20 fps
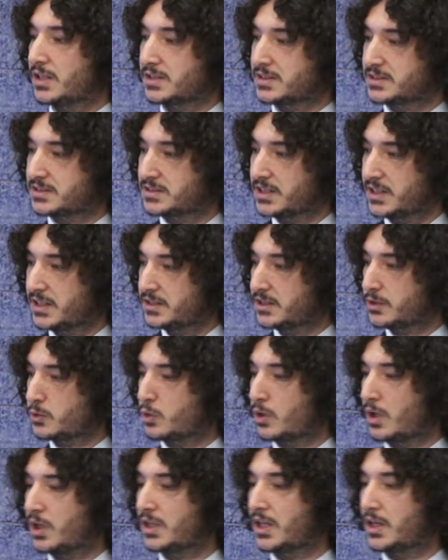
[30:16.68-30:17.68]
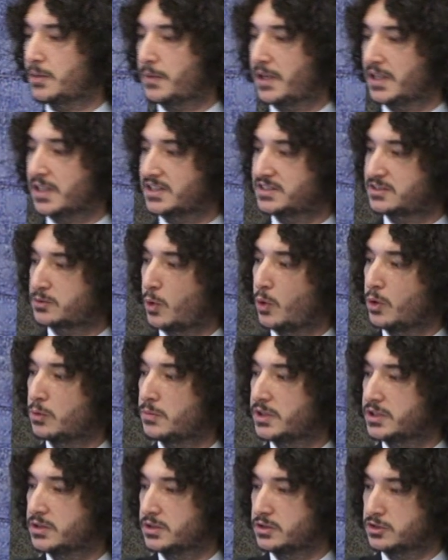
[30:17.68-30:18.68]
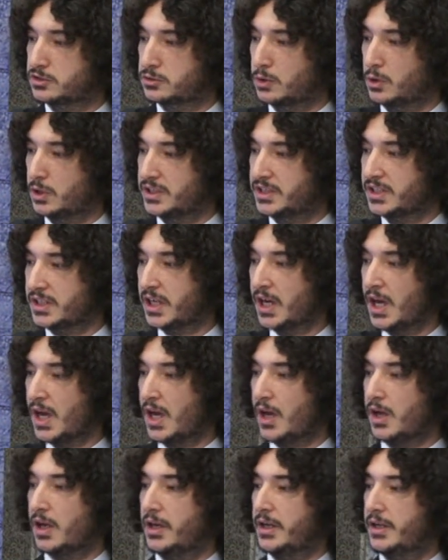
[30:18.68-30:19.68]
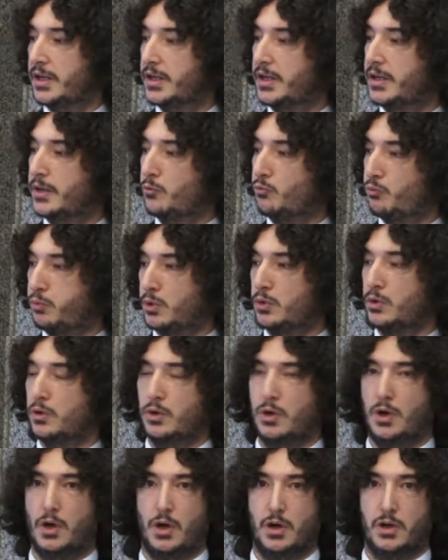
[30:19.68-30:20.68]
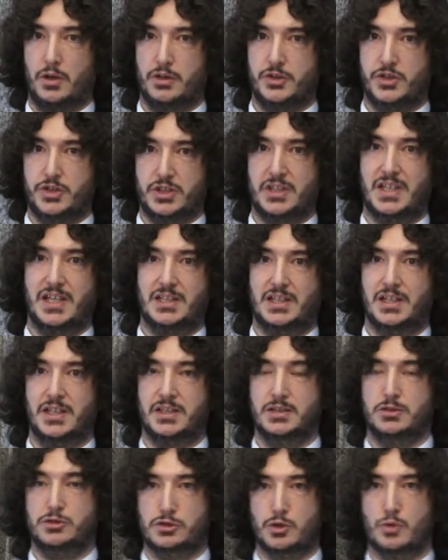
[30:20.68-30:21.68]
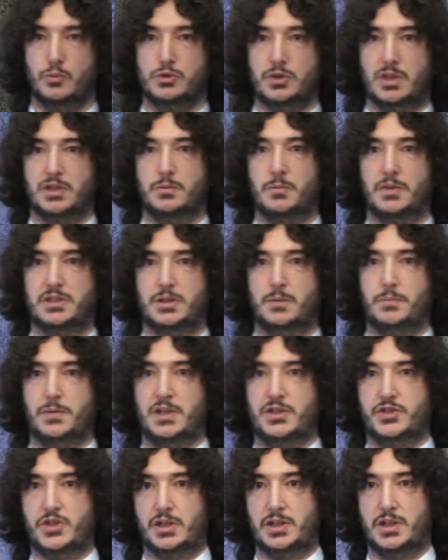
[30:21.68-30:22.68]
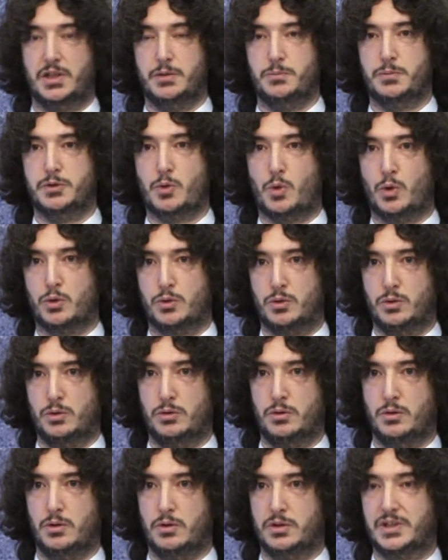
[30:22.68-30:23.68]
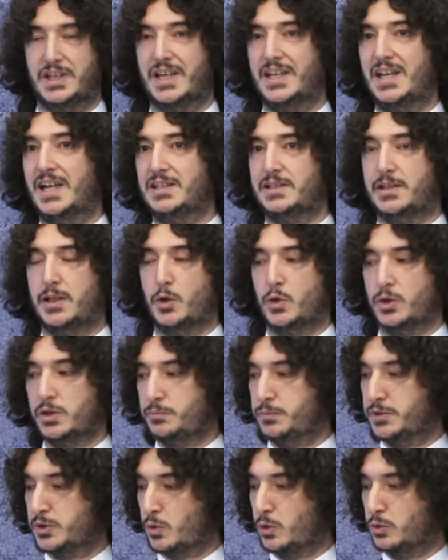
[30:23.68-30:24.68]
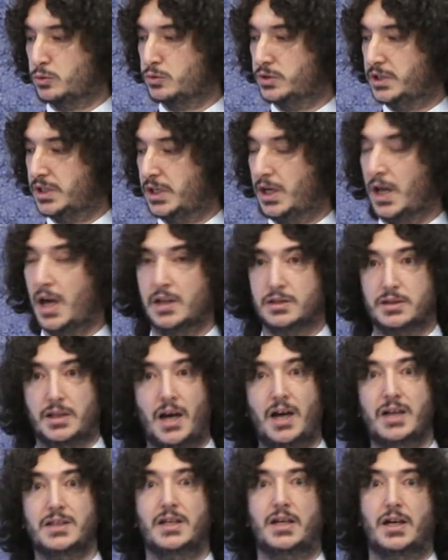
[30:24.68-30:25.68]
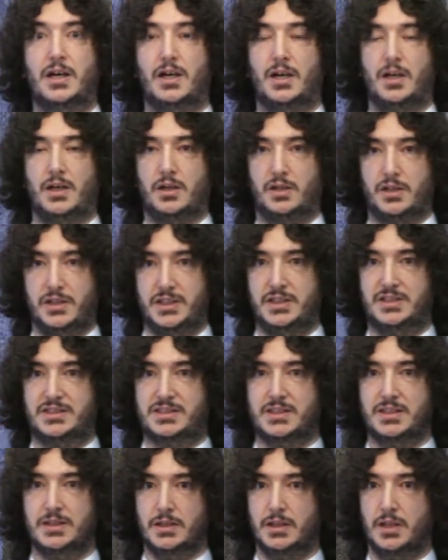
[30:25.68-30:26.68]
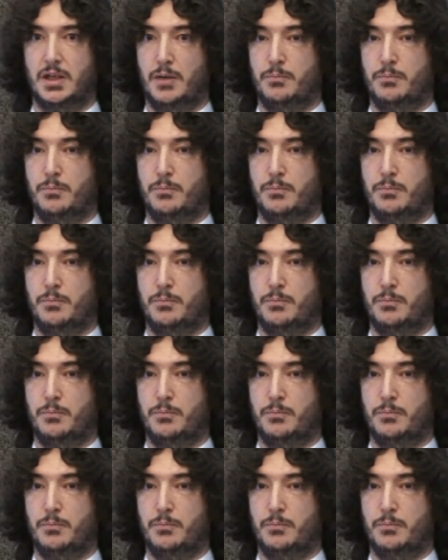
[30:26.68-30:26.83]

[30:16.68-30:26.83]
We mentioned that 46% of companies do not have an ethics code of conduct. This is a matter where companies can take concrete steps. It is not a theoretical matter.